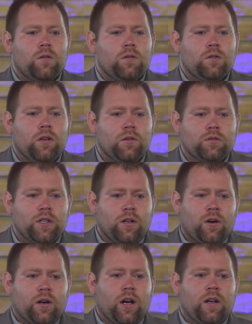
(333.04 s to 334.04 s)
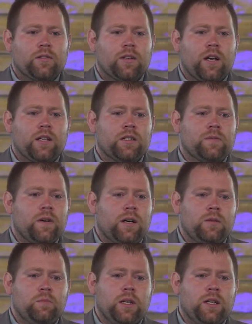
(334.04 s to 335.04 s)
Those that are not
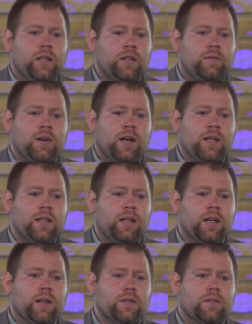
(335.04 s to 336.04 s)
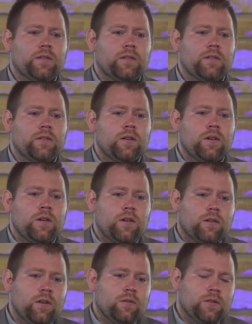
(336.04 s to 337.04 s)
satisfied being an invited guest.
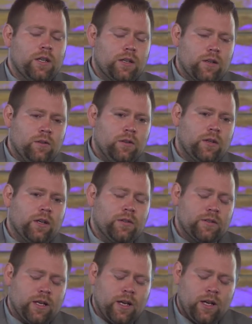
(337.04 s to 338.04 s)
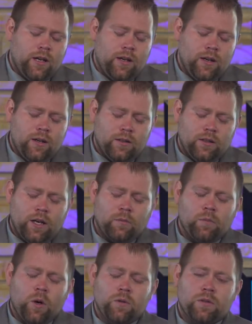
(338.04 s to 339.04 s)
Those that can look and say, like
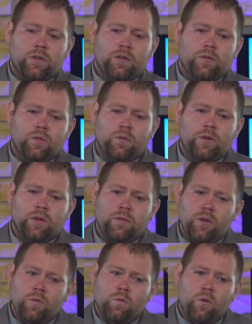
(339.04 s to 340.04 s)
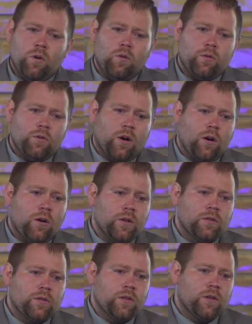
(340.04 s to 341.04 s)
Moses, Lord, if you won't draw
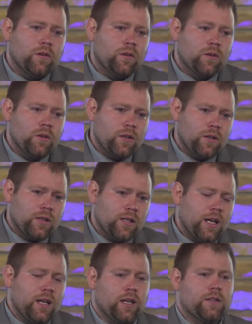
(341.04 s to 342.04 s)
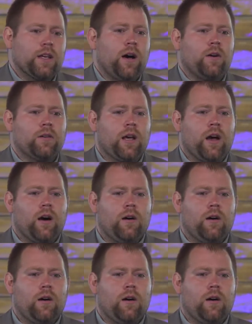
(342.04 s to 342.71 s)
us near, take us out now.